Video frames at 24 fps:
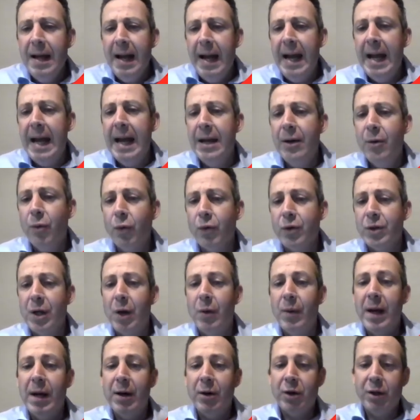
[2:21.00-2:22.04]
and also
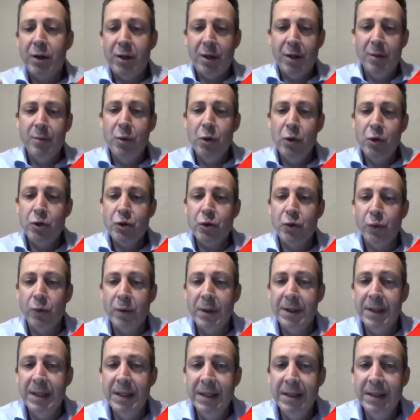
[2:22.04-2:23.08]
our commercial
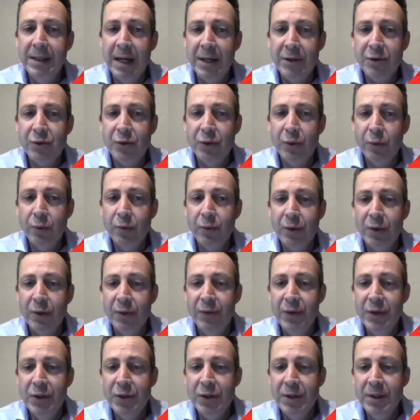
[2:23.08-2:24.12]
and industrial
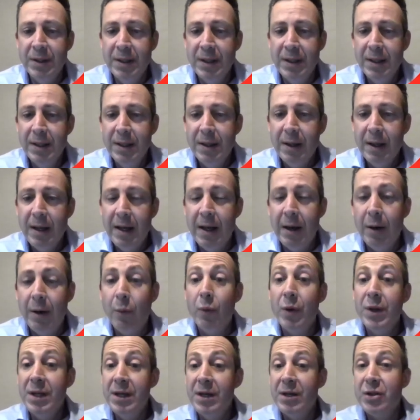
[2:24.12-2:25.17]
division
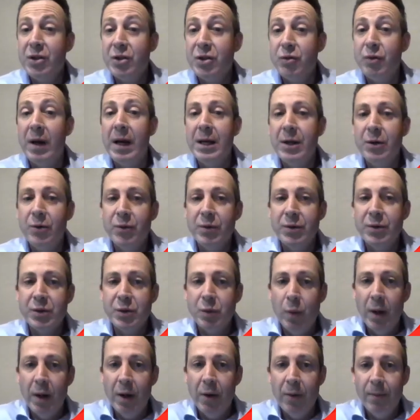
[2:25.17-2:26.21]
within Australia as
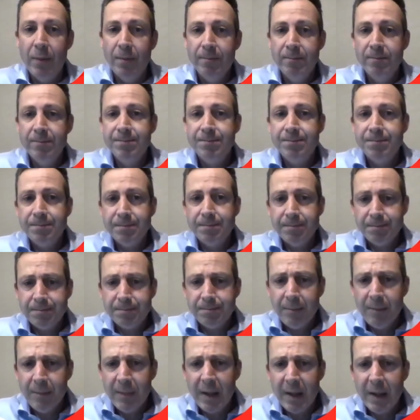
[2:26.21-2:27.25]
well.
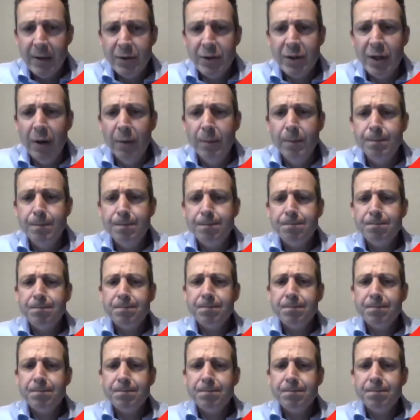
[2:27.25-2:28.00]
So